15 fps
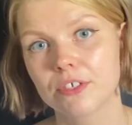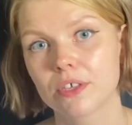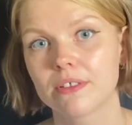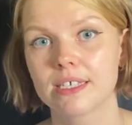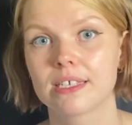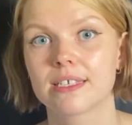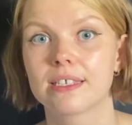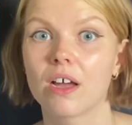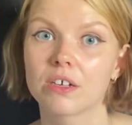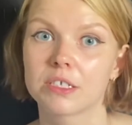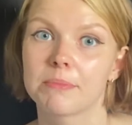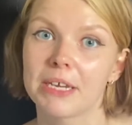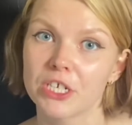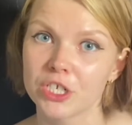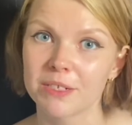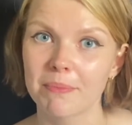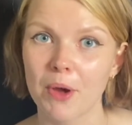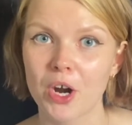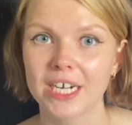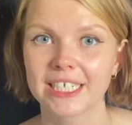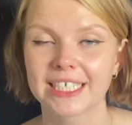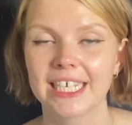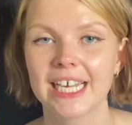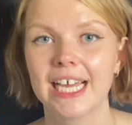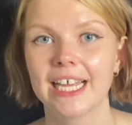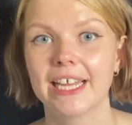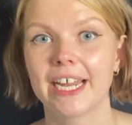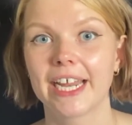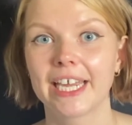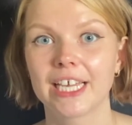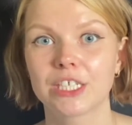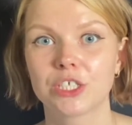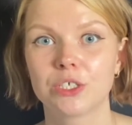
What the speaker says: So this is the automation part that I get